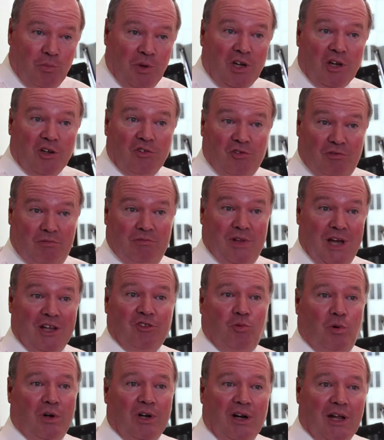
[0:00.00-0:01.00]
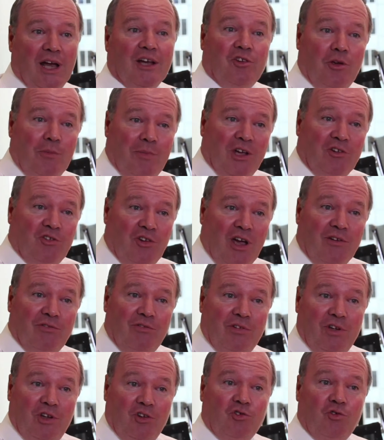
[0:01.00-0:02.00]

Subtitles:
because that's what an SMSF